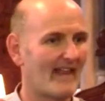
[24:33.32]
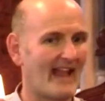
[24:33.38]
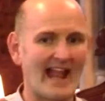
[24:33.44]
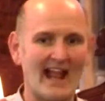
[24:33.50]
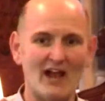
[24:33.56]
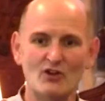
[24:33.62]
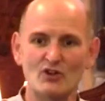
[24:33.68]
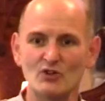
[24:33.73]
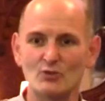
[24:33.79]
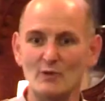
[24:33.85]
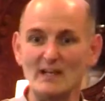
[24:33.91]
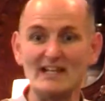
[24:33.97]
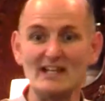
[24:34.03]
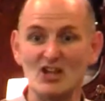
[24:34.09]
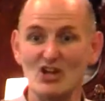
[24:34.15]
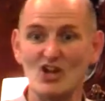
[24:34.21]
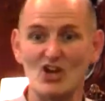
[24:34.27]
How could we
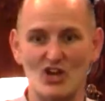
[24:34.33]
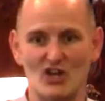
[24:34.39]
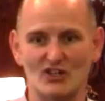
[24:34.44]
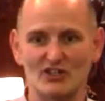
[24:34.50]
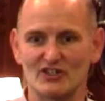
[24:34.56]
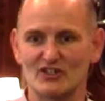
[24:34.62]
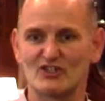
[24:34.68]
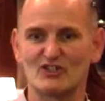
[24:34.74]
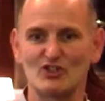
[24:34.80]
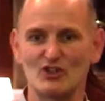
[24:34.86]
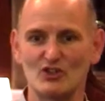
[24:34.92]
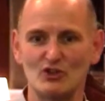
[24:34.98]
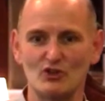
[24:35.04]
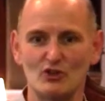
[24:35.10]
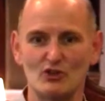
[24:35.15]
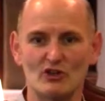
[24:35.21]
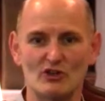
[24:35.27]
learn
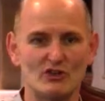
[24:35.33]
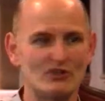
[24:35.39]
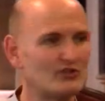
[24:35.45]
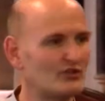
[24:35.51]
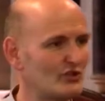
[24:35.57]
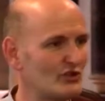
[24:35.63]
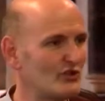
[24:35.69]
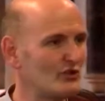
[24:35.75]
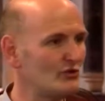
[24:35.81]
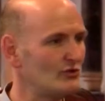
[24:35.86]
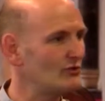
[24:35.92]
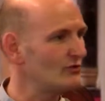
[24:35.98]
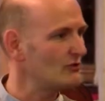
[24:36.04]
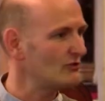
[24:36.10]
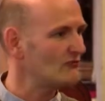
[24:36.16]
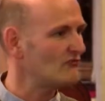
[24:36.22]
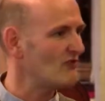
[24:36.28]
to,
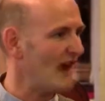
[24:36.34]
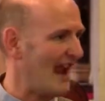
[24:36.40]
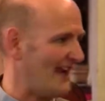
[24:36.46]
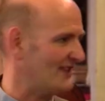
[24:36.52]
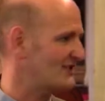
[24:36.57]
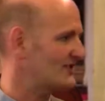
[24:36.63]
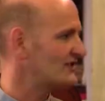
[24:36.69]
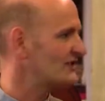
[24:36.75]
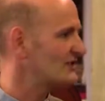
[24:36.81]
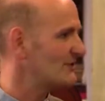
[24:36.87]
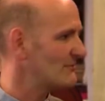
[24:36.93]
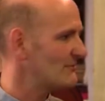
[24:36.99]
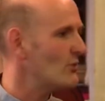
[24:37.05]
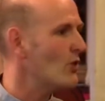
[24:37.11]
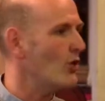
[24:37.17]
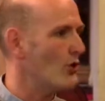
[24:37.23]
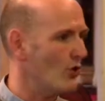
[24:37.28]
to rest
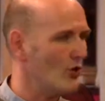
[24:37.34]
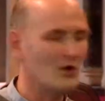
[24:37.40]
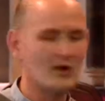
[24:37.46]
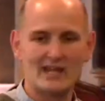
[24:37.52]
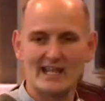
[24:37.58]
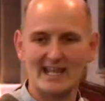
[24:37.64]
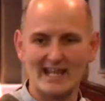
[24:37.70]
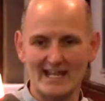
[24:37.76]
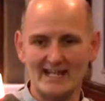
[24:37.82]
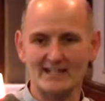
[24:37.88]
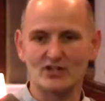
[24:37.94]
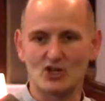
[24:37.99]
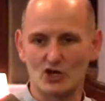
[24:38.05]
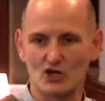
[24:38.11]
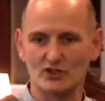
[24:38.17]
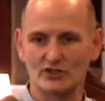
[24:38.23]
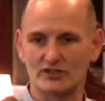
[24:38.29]
more in
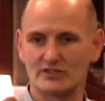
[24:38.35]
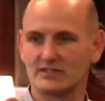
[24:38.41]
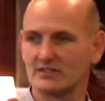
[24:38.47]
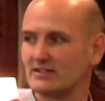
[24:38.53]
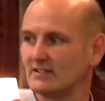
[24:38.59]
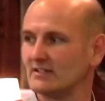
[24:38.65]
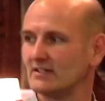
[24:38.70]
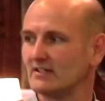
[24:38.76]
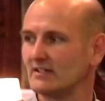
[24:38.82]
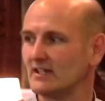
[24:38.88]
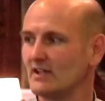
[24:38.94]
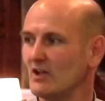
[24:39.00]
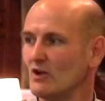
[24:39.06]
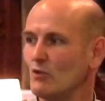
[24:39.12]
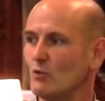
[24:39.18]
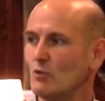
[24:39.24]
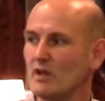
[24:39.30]
God?
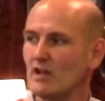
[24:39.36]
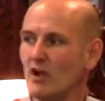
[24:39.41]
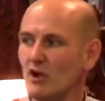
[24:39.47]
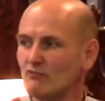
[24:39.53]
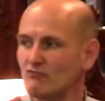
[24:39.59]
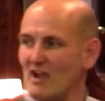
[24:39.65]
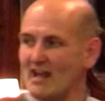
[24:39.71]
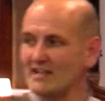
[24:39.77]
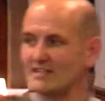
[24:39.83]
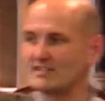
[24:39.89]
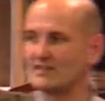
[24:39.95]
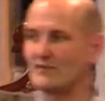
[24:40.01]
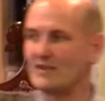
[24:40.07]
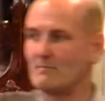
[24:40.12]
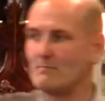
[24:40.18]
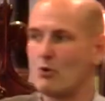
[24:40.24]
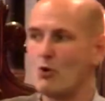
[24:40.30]
We are
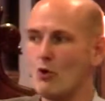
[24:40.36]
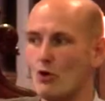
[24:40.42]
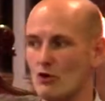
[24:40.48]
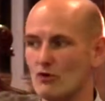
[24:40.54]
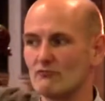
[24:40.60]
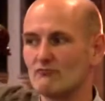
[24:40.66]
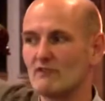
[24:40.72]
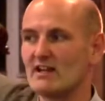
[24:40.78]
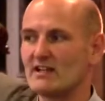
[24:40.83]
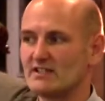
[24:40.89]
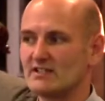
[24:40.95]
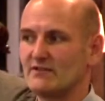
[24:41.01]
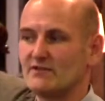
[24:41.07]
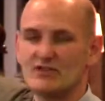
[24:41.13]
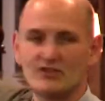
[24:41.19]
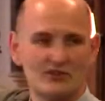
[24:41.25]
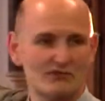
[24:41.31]
relatively poor
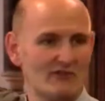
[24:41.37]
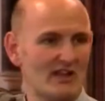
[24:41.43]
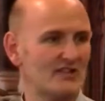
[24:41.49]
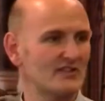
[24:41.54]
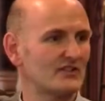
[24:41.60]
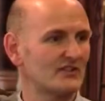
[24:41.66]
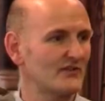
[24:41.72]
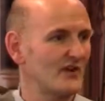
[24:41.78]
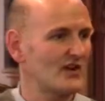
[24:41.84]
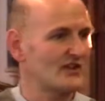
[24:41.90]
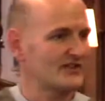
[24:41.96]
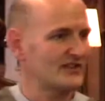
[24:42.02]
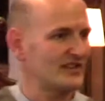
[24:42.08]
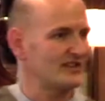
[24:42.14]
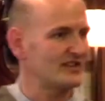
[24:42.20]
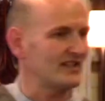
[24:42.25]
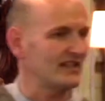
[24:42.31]
relative to the rest of our
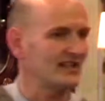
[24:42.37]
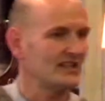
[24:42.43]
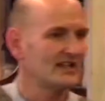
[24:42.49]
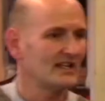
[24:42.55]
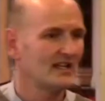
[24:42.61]
city.